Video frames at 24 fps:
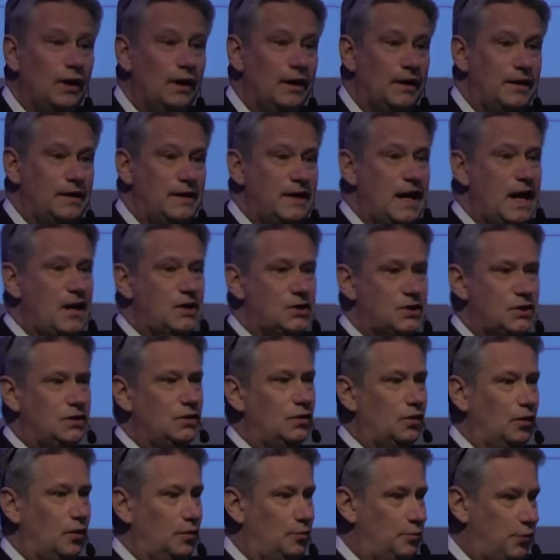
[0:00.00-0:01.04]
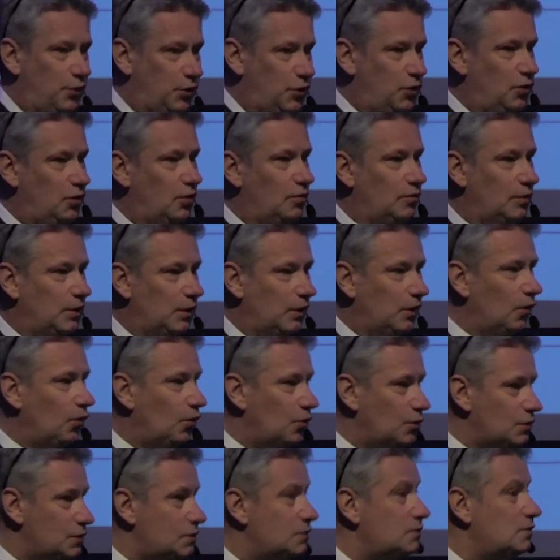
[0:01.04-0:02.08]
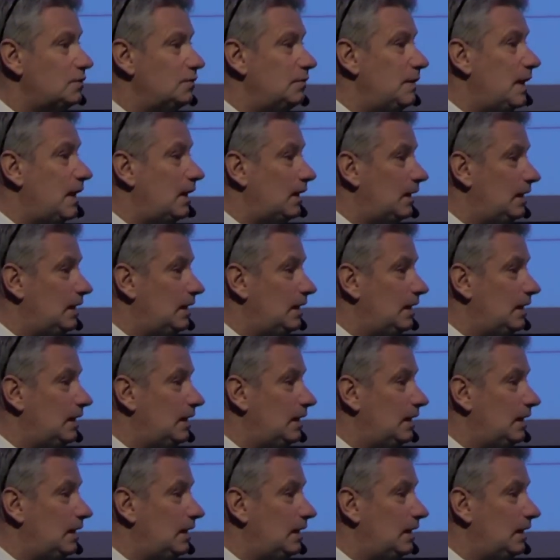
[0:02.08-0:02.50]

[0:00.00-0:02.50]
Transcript: national procurement laws, at